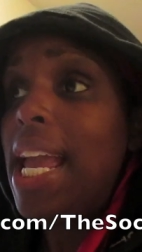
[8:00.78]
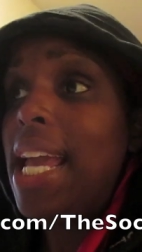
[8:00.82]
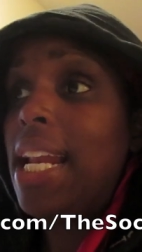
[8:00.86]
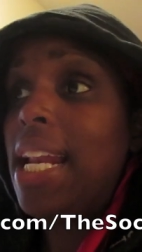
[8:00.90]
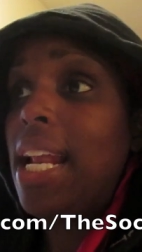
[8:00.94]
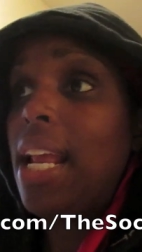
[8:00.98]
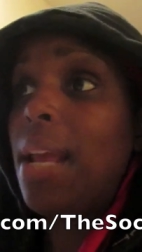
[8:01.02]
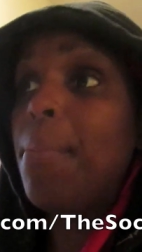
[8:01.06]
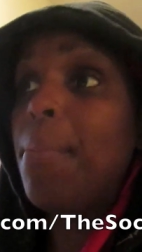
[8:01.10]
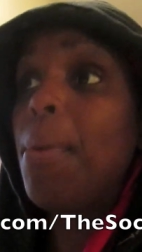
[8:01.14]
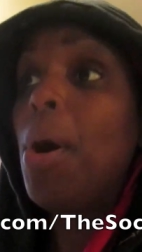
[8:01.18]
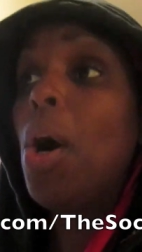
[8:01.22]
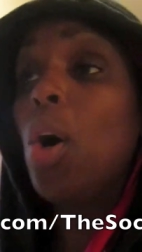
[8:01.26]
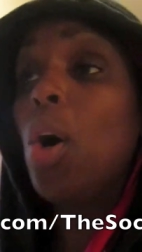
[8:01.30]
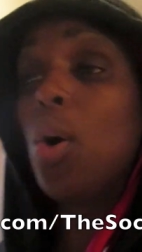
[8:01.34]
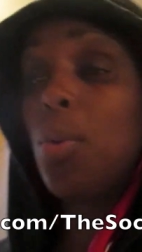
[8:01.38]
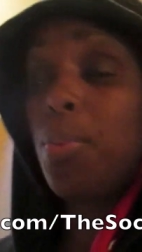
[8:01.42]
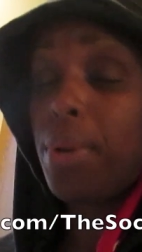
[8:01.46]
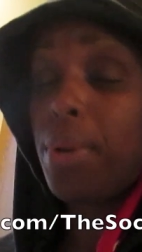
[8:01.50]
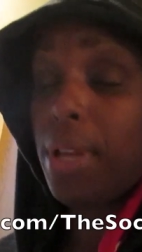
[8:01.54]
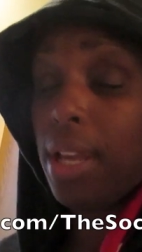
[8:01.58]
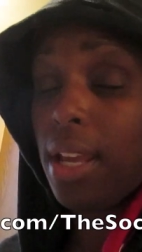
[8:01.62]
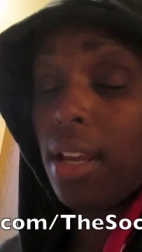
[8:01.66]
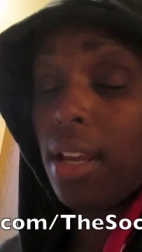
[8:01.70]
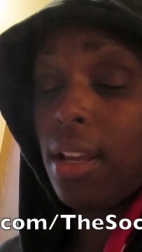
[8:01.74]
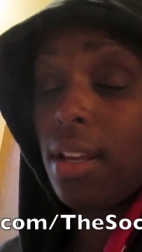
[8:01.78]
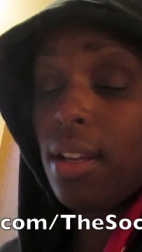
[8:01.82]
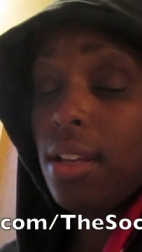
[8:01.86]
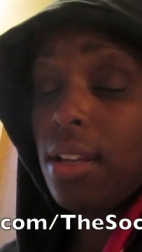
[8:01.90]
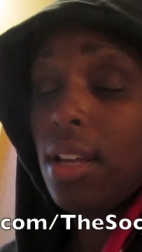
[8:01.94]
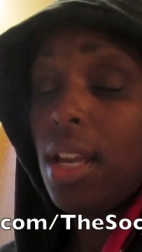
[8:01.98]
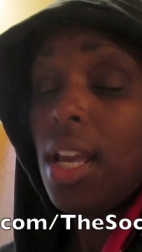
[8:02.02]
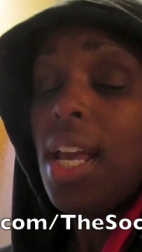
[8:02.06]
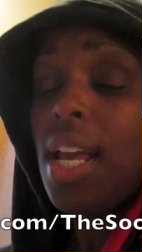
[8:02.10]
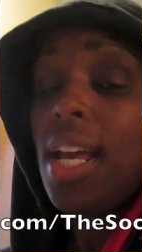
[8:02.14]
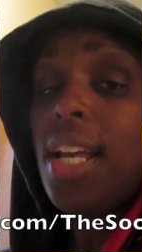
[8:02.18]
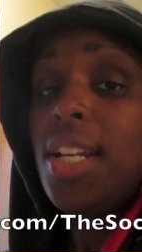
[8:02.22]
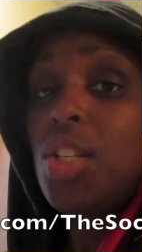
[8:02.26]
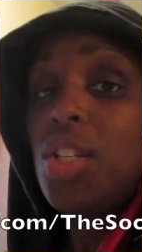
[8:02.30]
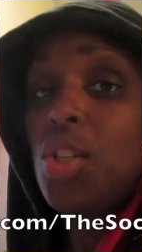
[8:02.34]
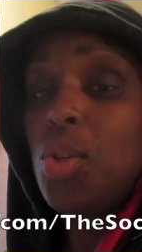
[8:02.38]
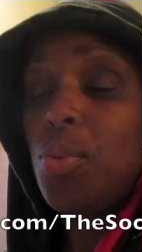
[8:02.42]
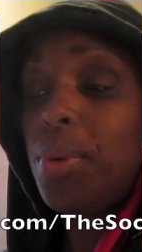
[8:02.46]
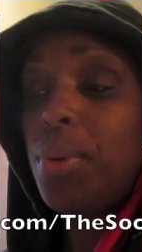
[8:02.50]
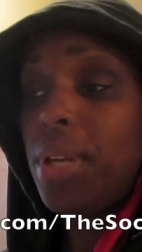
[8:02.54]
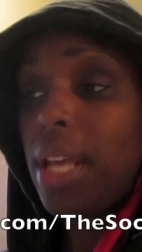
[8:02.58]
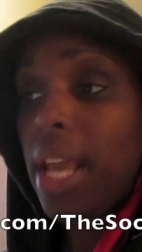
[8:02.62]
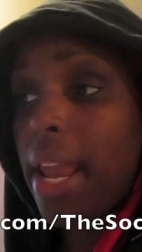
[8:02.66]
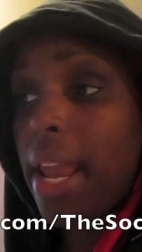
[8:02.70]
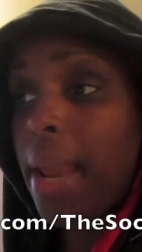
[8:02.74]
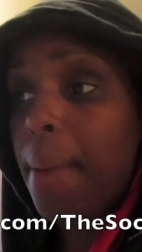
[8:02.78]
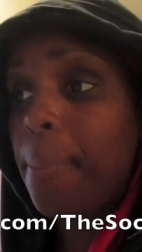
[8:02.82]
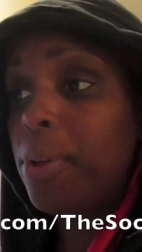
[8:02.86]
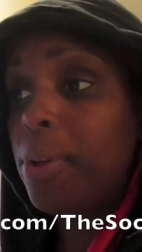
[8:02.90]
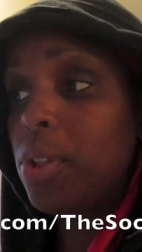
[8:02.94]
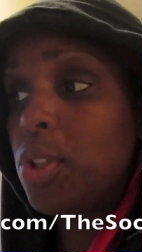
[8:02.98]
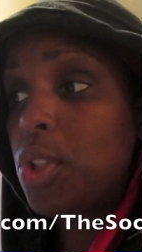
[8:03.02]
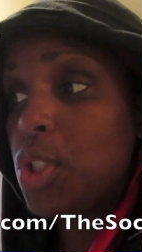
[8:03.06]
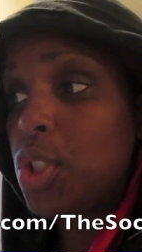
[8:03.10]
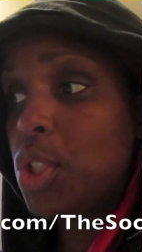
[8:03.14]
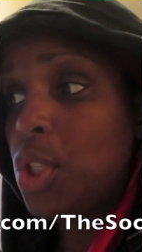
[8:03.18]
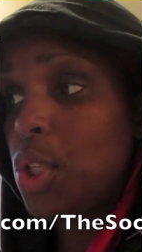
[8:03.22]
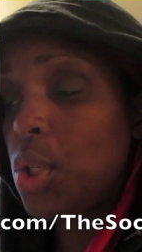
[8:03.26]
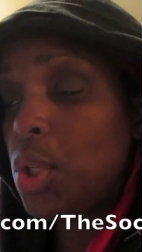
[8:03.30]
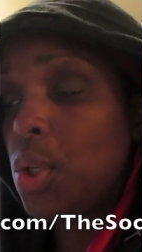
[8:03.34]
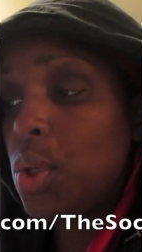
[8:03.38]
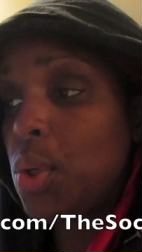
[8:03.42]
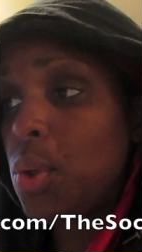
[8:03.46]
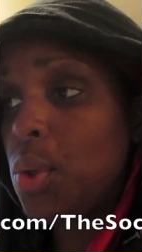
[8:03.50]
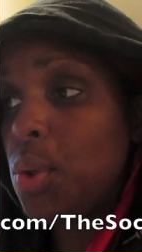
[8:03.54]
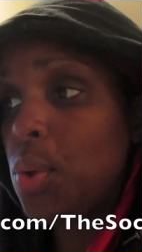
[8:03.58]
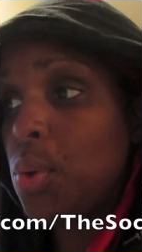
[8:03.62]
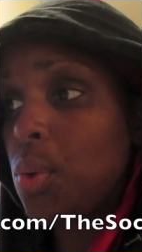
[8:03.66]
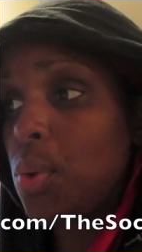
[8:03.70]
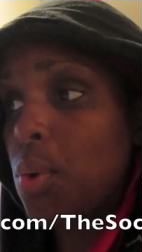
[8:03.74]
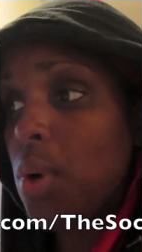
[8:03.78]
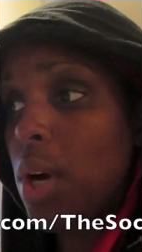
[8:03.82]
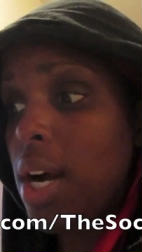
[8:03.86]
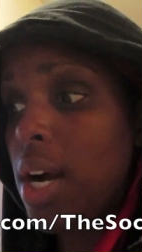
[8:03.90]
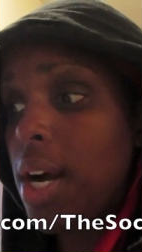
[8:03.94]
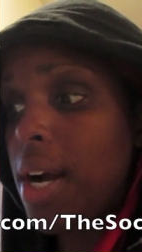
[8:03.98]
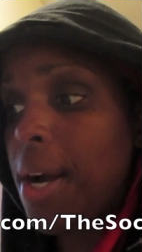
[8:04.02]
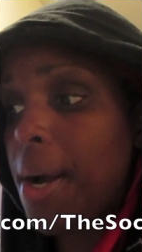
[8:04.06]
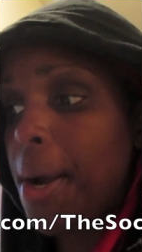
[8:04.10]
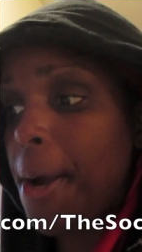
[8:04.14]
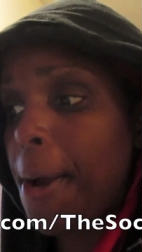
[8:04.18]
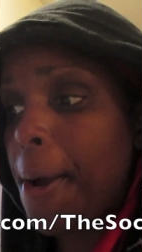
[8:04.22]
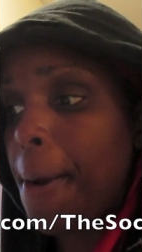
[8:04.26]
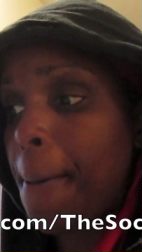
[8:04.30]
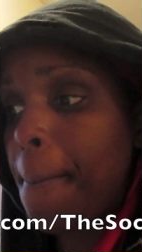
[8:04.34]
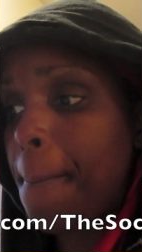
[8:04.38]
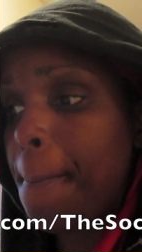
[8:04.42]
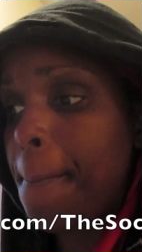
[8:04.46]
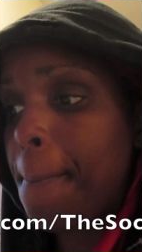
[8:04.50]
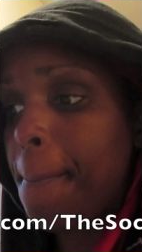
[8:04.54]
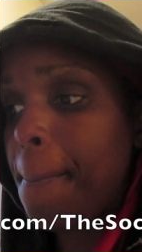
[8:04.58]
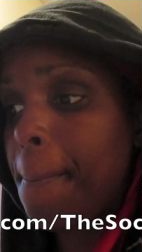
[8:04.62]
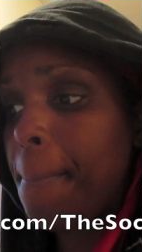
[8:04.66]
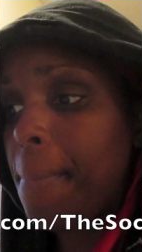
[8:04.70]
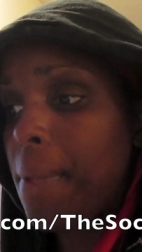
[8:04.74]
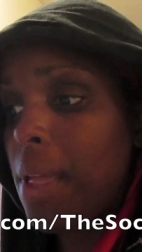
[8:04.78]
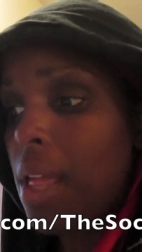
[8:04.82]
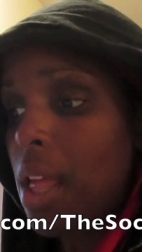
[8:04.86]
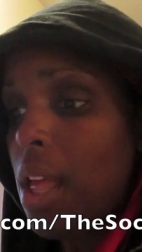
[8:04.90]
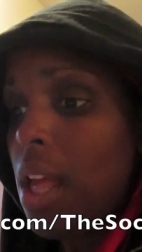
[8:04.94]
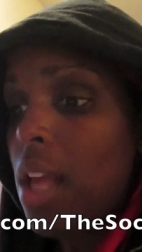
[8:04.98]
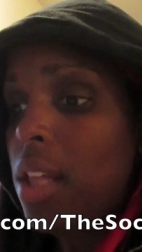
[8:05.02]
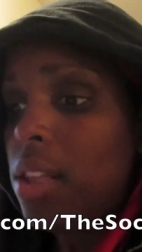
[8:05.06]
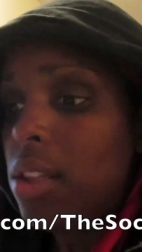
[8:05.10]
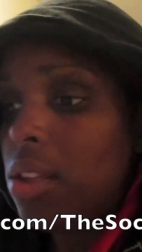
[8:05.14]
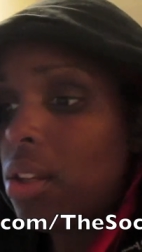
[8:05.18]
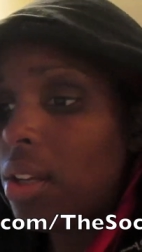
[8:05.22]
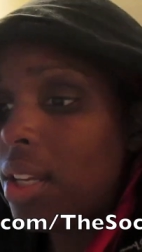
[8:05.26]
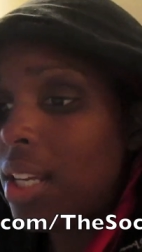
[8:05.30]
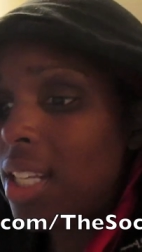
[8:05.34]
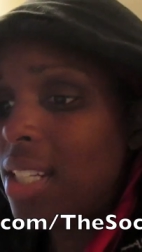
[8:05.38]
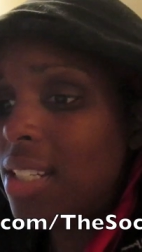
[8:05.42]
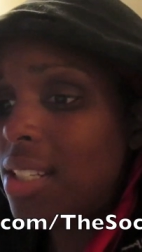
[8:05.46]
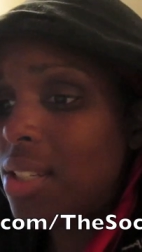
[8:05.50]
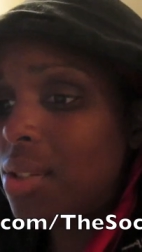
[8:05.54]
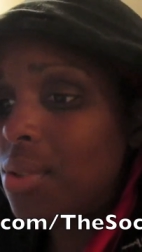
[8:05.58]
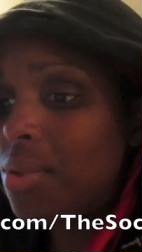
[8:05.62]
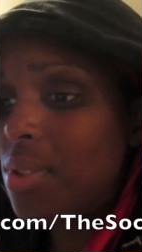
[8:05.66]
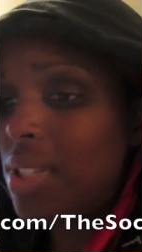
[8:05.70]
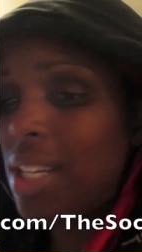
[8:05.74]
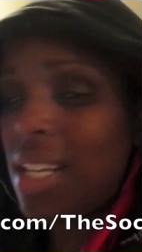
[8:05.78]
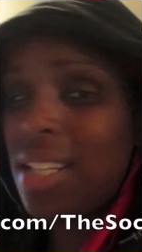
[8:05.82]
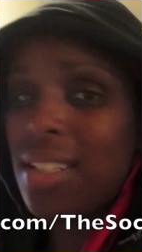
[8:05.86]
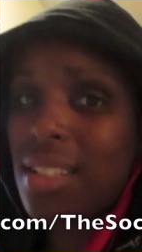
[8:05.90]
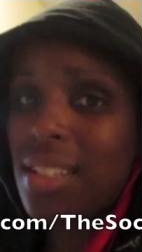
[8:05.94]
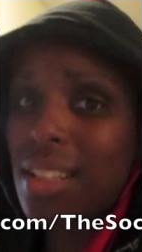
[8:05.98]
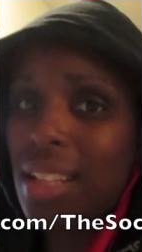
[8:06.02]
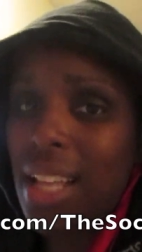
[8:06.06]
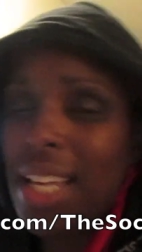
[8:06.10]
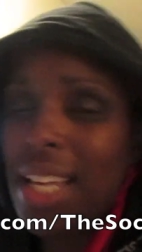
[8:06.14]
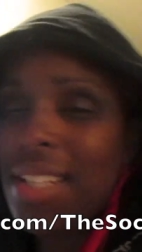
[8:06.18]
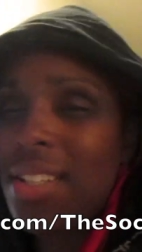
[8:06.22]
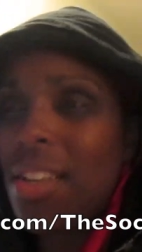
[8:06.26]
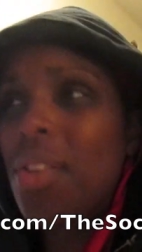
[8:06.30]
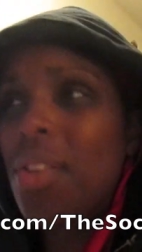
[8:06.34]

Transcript: And I am hoping to be able to um, look into dance class.